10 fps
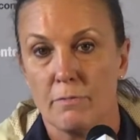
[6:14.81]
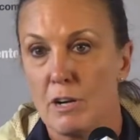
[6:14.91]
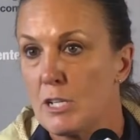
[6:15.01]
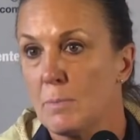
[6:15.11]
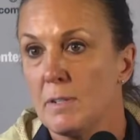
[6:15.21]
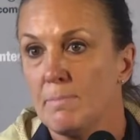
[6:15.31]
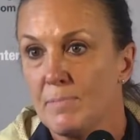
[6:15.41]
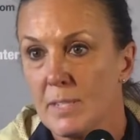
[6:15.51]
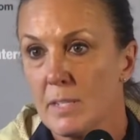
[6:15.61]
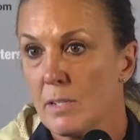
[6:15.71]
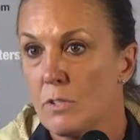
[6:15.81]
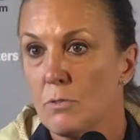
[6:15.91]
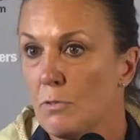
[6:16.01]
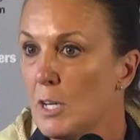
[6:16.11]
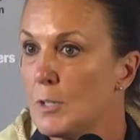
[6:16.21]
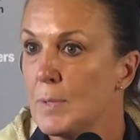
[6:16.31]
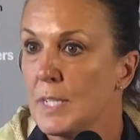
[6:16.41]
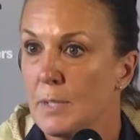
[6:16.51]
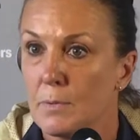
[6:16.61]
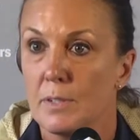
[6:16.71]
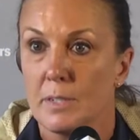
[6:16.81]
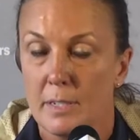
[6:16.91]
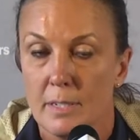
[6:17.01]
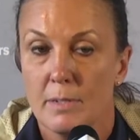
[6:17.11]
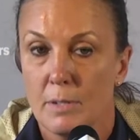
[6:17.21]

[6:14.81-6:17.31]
freshman, 6'2", freshman, can really